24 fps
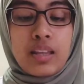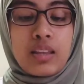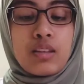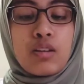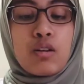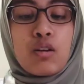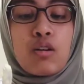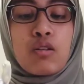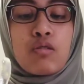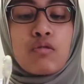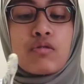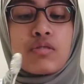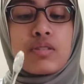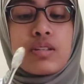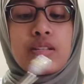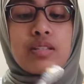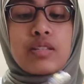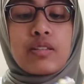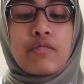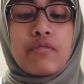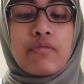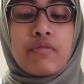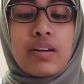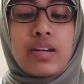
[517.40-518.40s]
the occlusal
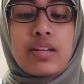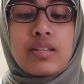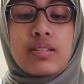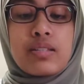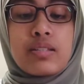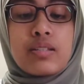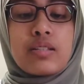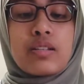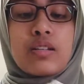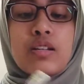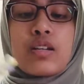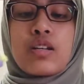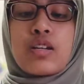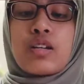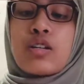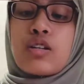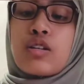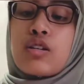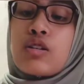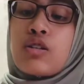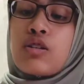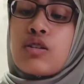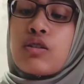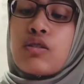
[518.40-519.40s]
surface,
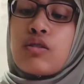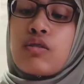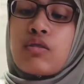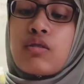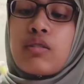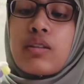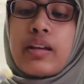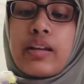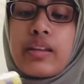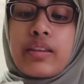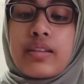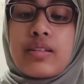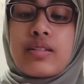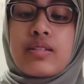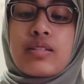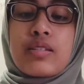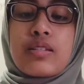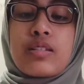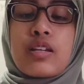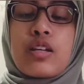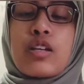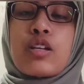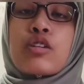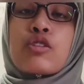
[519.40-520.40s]
like this.